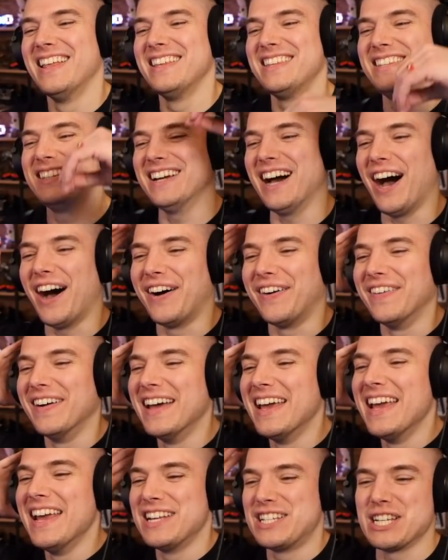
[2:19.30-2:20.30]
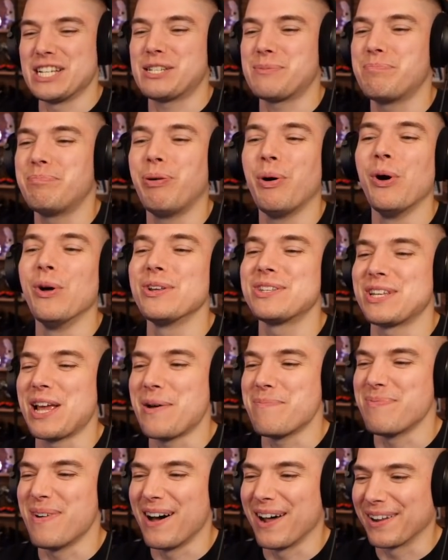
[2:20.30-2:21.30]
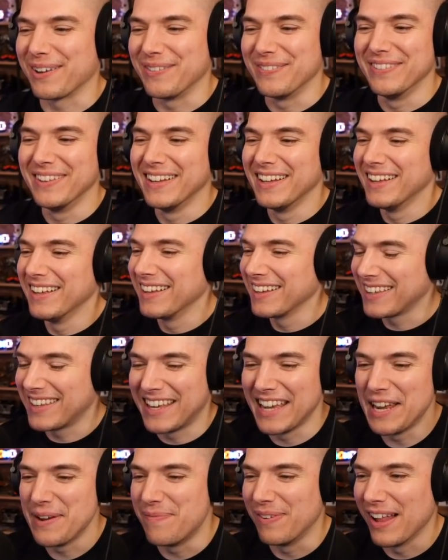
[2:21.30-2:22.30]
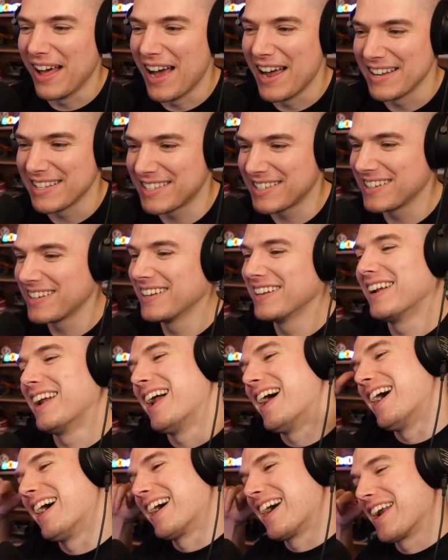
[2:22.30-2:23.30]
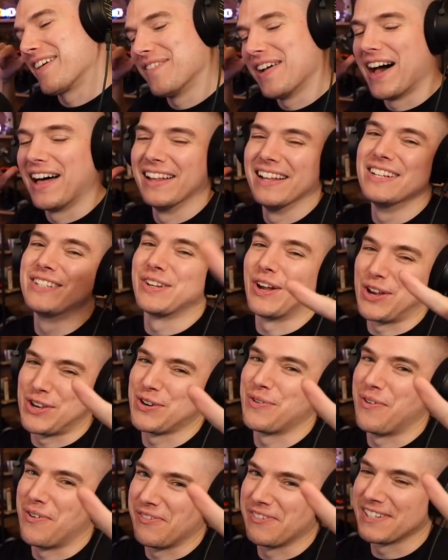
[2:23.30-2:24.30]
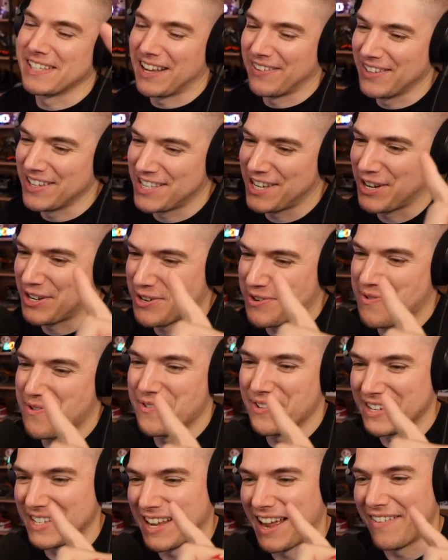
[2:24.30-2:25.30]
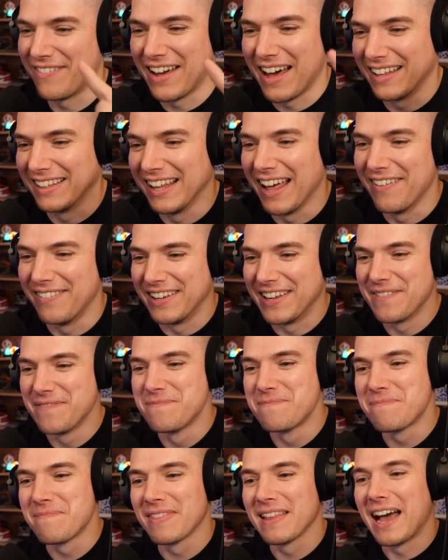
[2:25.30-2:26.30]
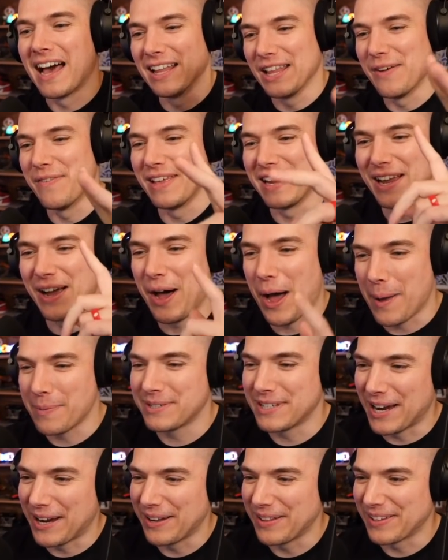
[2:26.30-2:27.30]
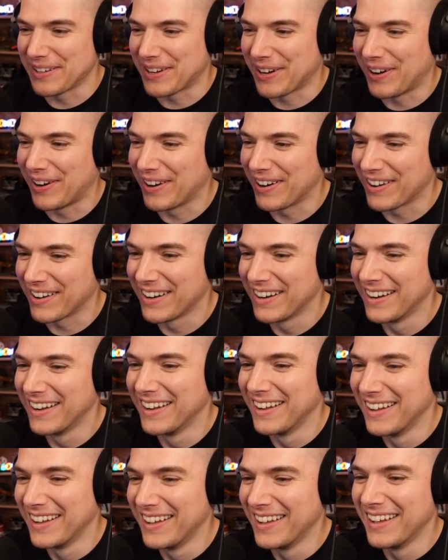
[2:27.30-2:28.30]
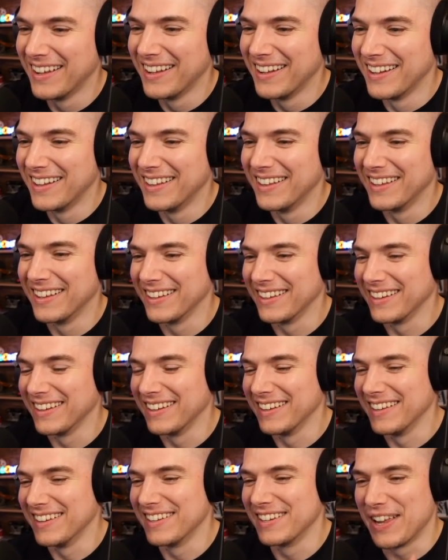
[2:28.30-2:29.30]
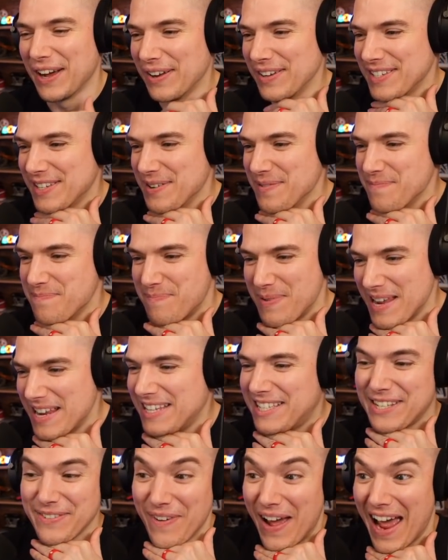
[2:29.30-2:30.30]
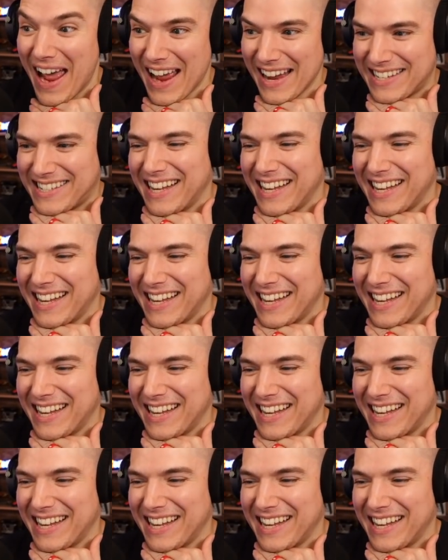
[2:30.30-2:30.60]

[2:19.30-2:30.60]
Yo! Just pulls up on him. Ki blast. All right, I'm out. Let's watch it one more time. Let's do it one more time. I love it. I love that he hops out of the car, goes and beats, It